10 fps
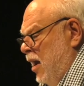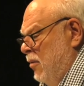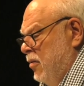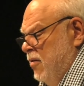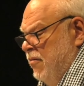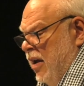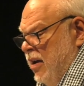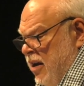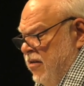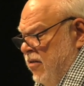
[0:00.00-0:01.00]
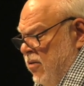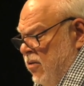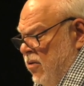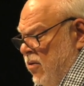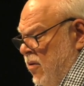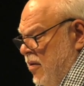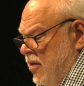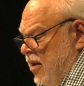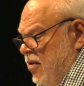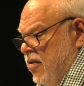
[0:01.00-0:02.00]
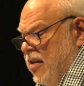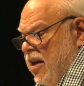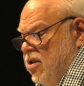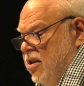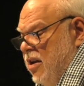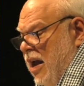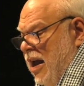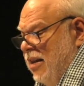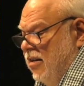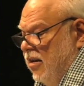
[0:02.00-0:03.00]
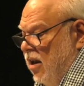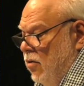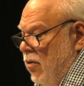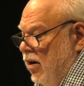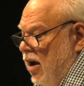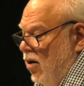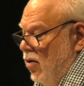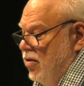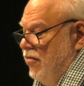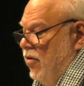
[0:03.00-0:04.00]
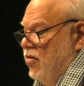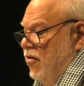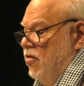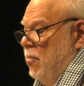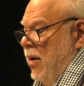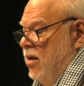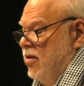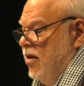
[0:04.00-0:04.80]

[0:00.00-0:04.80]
I was invited to do the installation at the King Juan Carlos I of Spain